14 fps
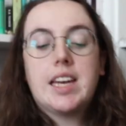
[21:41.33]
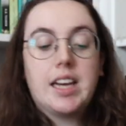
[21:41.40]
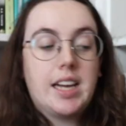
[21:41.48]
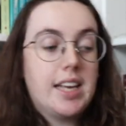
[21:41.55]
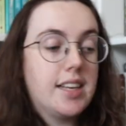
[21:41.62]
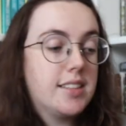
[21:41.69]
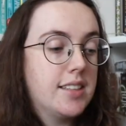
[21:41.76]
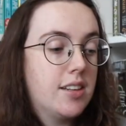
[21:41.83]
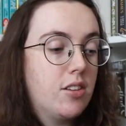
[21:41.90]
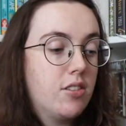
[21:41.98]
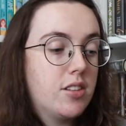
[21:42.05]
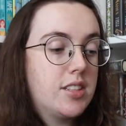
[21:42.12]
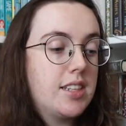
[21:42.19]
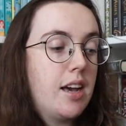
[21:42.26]
in an accent
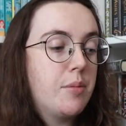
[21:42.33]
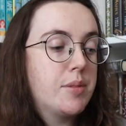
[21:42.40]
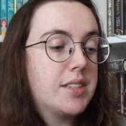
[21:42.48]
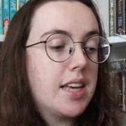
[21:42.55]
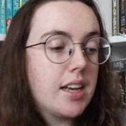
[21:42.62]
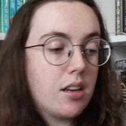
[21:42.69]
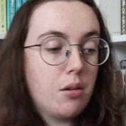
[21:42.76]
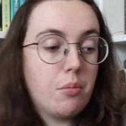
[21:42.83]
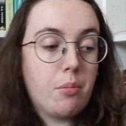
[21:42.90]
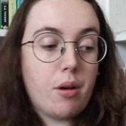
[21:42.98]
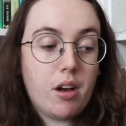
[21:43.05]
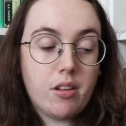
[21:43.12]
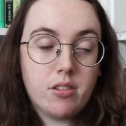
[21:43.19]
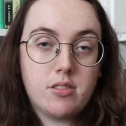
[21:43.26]
all the time? Is that going to
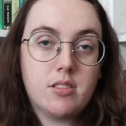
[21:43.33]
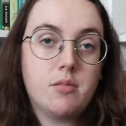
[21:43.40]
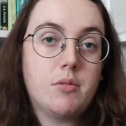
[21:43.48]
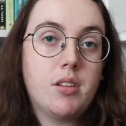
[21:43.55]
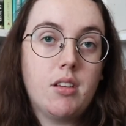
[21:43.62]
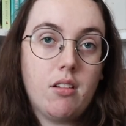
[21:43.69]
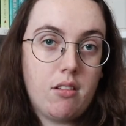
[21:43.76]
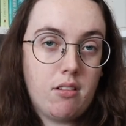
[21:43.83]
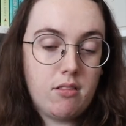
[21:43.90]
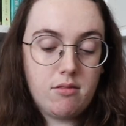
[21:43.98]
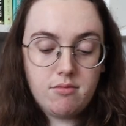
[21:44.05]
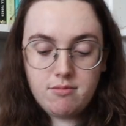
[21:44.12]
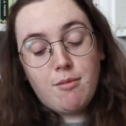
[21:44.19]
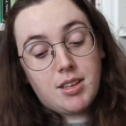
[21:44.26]
bother some of y'all?
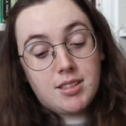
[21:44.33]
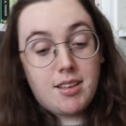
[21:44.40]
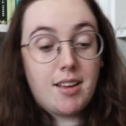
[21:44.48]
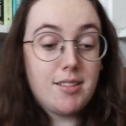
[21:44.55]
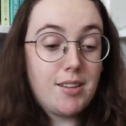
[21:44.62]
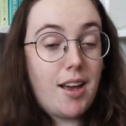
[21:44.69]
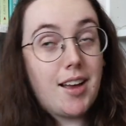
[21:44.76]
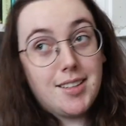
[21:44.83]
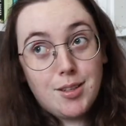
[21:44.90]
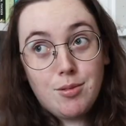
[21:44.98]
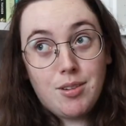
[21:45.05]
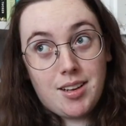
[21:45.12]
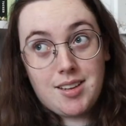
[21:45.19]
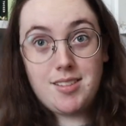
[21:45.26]
Because I, I
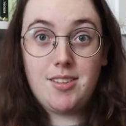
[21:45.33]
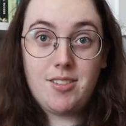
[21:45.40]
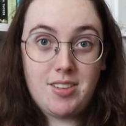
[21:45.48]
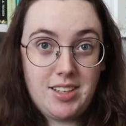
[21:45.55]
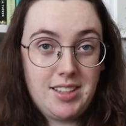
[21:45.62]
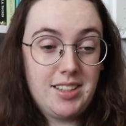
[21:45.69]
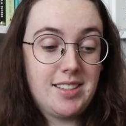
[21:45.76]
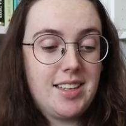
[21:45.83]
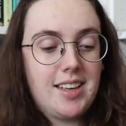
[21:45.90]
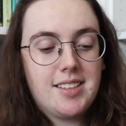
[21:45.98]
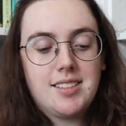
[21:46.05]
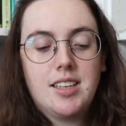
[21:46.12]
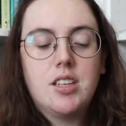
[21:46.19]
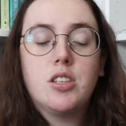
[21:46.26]
do like talking in this
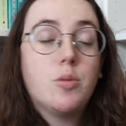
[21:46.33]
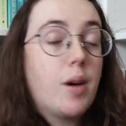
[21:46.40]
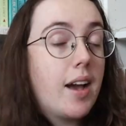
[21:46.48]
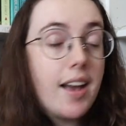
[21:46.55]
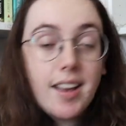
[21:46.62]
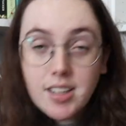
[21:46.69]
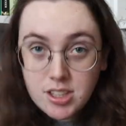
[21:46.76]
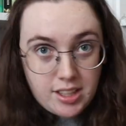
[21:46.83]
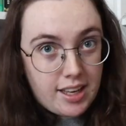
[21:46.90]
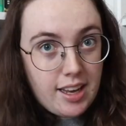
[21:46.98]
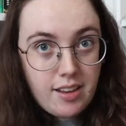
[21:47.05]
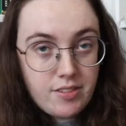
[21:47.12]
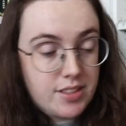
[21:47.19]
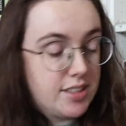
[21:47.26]
accent. Do I actually
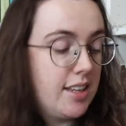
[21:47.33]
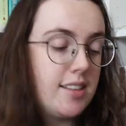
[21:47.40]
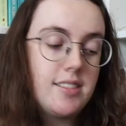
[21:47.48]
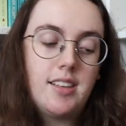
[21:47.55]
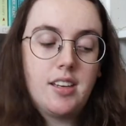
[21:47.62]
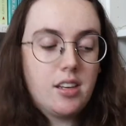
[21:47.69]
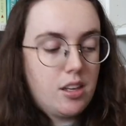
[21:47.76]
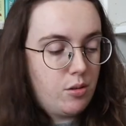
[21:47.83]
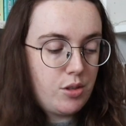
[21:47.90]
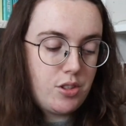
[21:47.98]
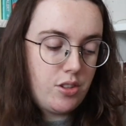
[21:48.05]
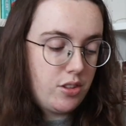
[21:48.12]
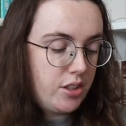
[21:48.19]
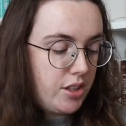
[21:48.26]
have this accent? No, I
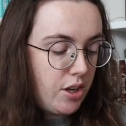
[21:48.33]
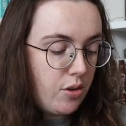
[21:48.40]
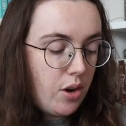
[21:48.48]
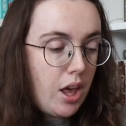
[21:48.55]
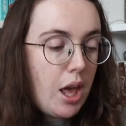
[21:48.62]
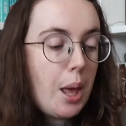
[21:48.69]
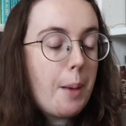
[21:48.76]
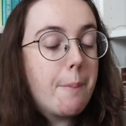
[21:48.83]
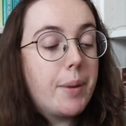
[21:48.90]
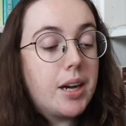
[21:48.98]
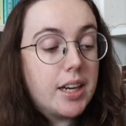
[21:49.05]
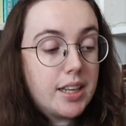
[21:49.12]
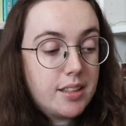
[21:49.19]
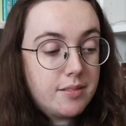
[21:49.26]
surely don't.
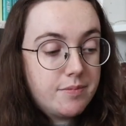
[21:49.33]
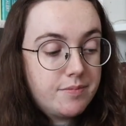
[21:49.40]
But,